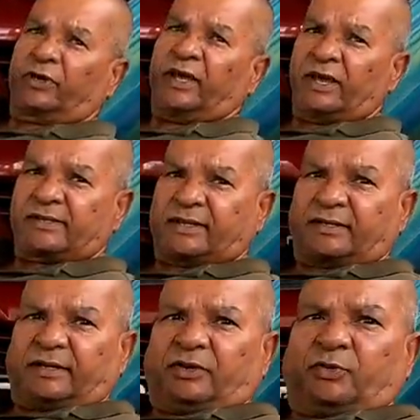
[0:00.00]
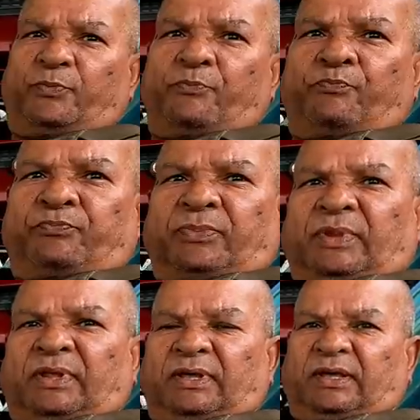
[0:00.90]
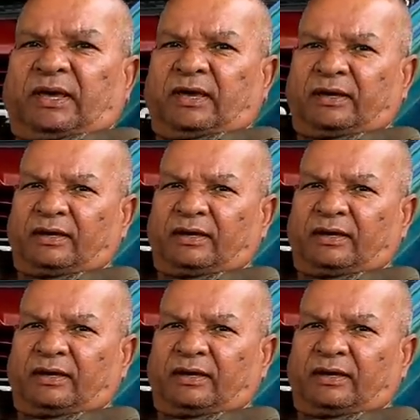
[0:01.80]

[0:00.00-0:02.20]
days and things, you know. Yeah.